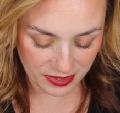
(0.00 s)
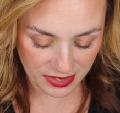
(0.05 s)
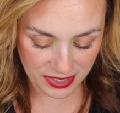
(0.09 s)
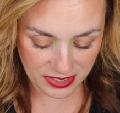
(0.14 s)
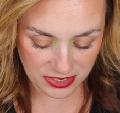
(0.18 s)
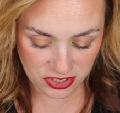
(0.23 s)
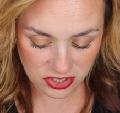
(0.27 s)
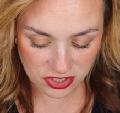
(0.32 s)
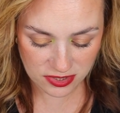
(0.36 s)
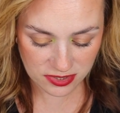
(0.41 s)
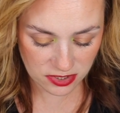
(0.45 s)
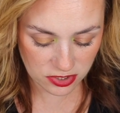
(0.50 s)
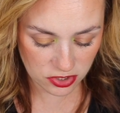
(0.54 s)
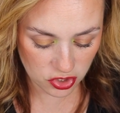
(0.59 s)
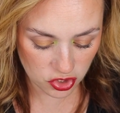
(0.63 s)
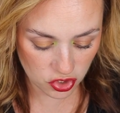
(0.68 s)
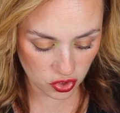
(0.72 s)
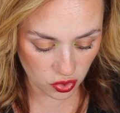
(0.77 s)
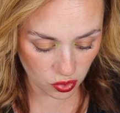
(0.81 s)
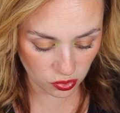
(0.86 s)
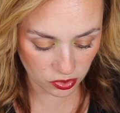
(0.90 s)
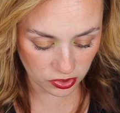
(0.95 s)
I just
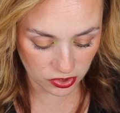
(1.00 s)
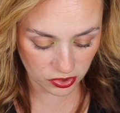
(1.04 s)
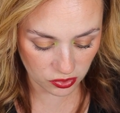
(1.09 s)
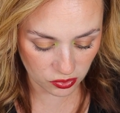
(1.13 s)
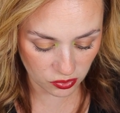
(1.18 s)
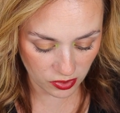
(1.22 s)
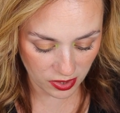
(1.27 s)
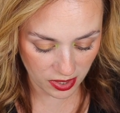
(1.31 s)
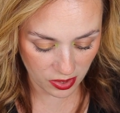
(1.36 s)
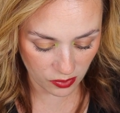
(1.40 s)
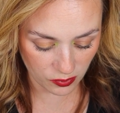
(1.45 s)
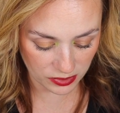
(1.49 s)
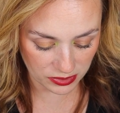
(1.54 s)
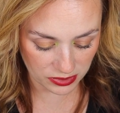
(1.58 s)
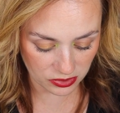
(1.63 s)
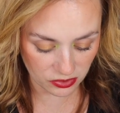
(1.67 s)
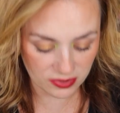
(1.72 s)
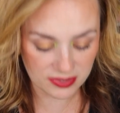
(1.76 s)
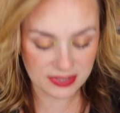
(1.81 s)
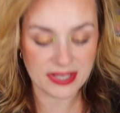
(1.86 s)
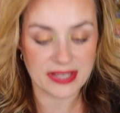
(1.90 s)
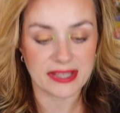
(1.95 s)
showed you how it
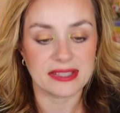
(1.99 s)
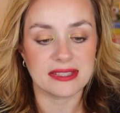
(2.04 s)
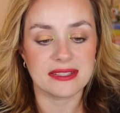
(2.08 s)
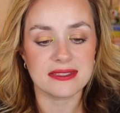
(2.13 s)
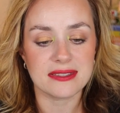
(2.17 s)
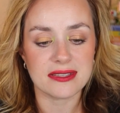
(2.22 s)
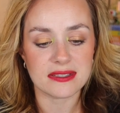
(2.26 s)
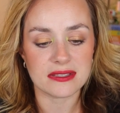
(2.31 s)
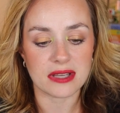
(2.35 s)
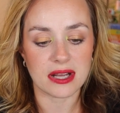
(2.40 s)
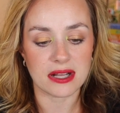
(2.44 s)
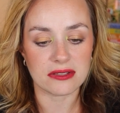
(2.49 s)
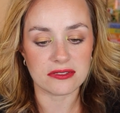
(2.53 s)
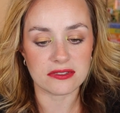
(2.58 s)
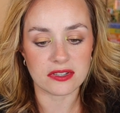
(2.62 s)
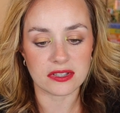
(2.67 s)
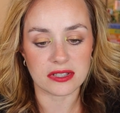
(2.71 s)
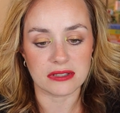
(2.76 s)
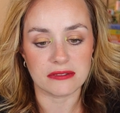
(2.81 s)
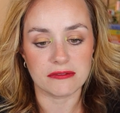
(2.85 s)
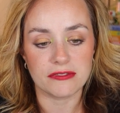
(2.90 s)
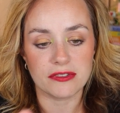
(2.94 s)
looks like. This is also
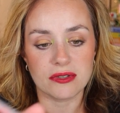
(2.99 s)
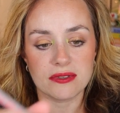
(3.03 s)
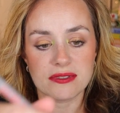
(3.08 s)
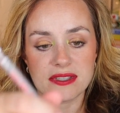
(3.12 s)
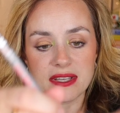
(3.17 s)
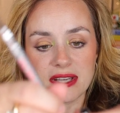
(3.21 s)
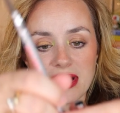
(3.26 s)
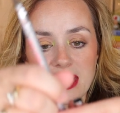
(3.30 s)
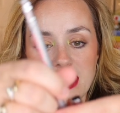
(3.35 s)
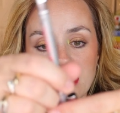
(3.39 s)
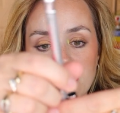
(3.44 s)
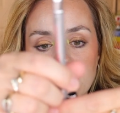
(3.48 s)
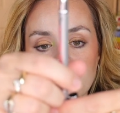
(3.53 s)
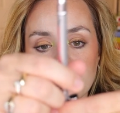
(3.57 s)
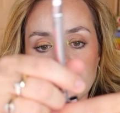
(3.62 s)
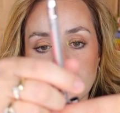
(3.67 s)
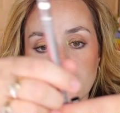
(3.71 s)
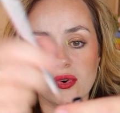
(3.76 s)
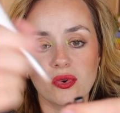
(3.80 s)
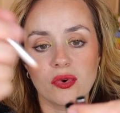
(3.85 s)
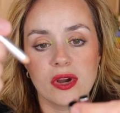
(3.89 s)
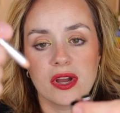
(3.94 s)
confusing. I don't
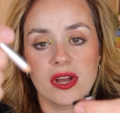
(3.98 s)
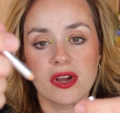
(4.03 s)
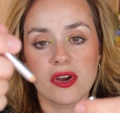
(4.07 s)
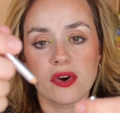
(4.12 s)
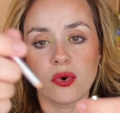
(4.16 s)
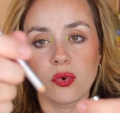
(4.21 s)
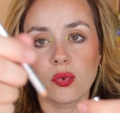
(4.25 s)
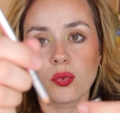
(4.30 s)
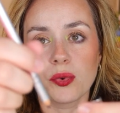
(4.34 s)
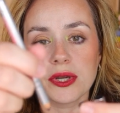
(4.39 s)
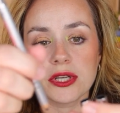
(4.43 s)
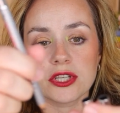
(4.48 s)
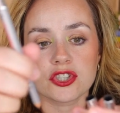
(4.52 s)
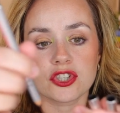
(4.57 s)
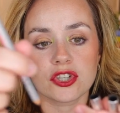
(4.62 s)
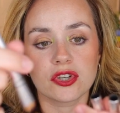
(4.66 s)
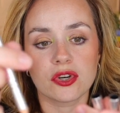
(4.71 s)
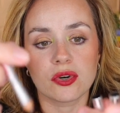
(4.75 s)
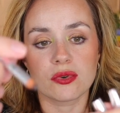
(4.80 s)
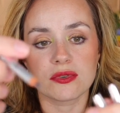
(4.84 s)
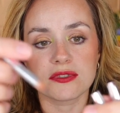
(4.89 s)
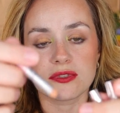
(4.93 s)
know which
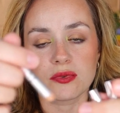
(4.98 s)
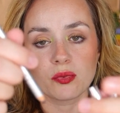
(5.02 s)
goes